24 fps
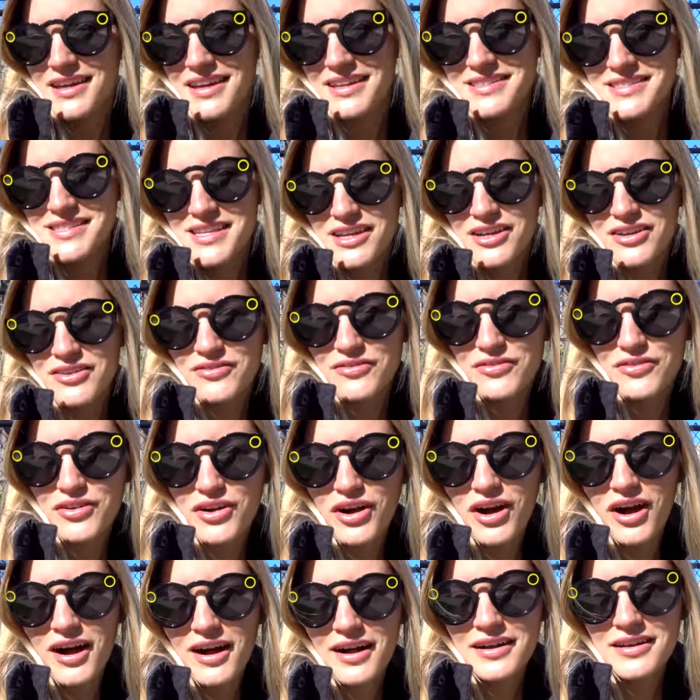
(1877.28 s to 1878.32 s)
It's like
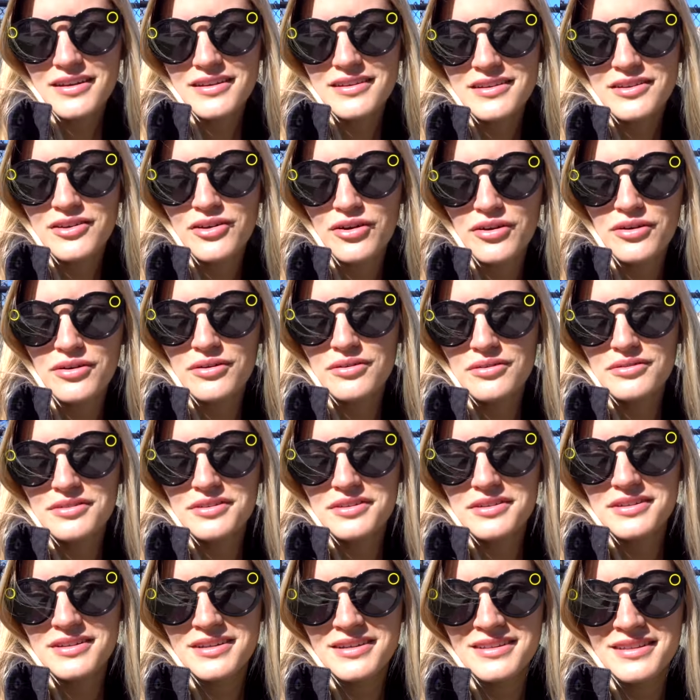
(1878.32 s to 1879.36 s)
hot and
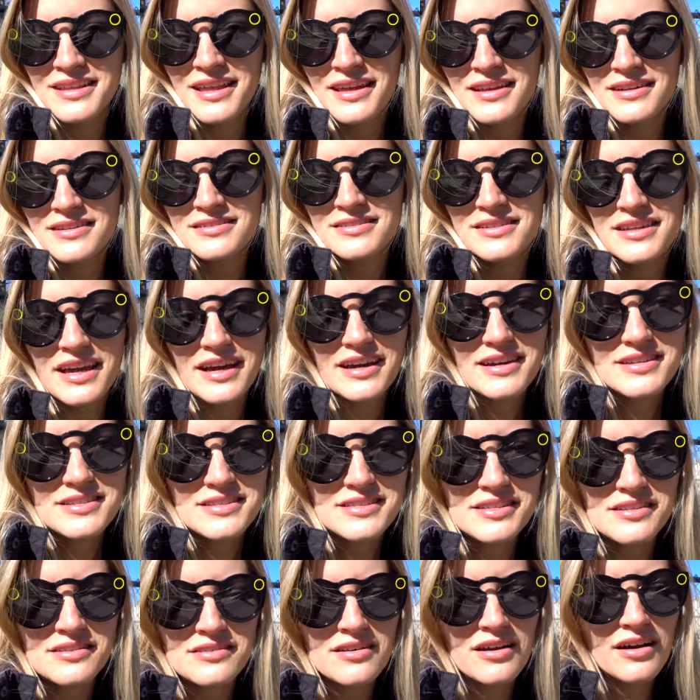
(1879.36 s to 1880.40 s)
cold and then
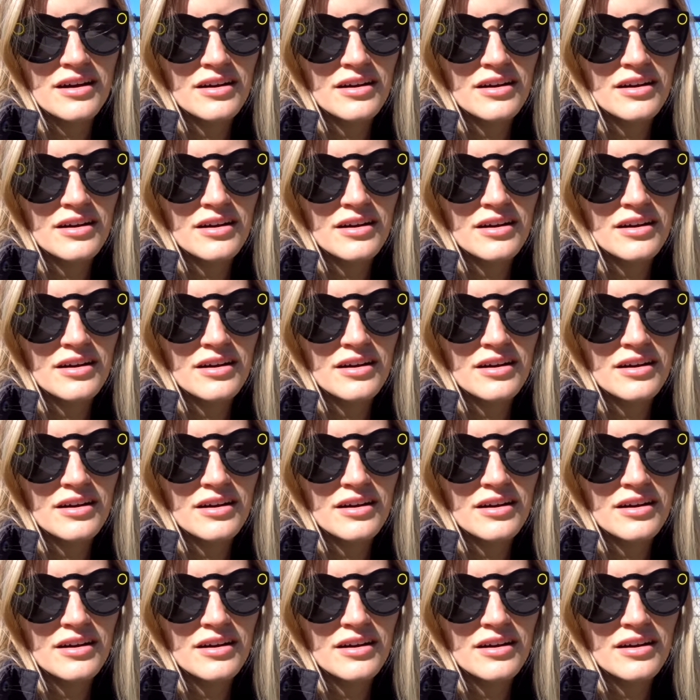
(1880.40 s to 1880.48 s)
yes and